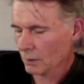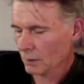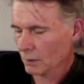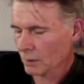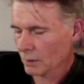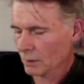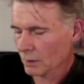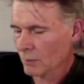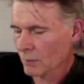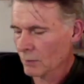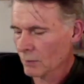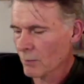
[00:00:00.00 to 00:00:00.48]

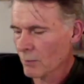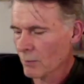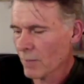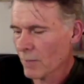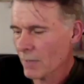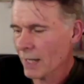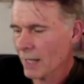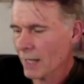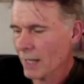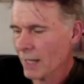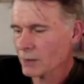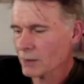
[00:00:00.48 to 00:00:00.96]

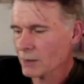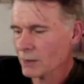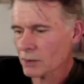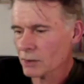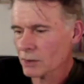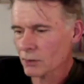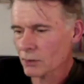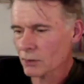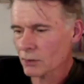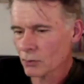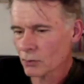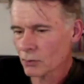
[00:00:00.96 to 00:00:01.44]

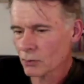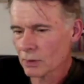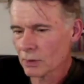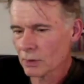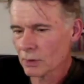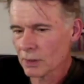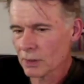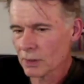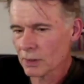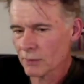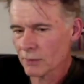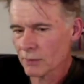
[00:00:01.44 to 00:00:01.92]
imagine to
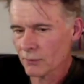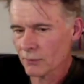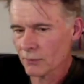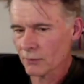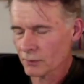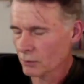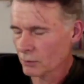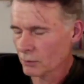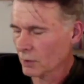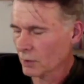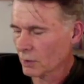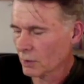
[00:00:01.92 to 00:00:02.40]

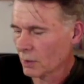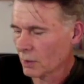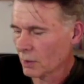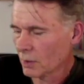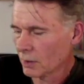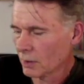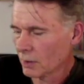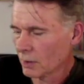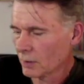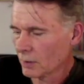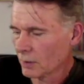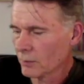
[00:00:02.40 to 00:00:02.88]
lift your
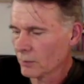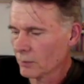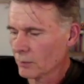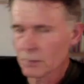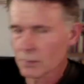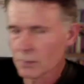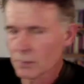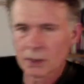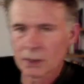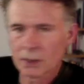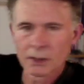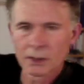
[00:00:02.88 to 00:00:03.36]
arm,
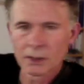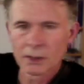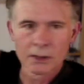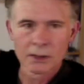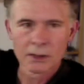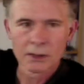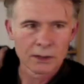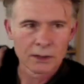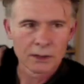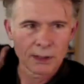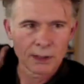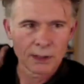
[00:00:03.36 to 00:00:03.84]

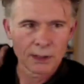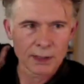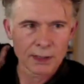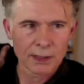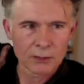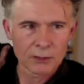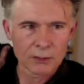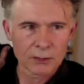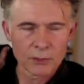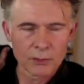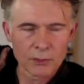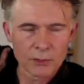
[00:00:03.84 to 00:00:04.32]

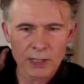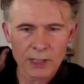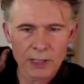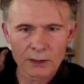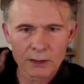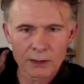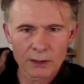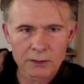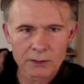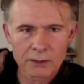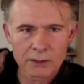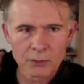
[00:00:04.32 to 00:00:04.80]
like to
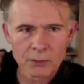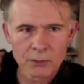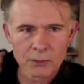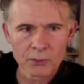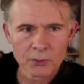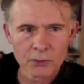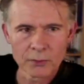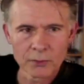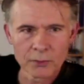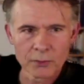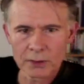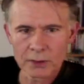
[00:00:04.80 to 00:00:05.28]
make this
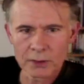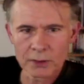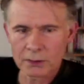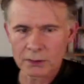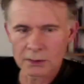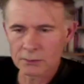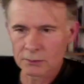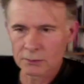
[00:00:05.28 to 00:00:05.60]
movement.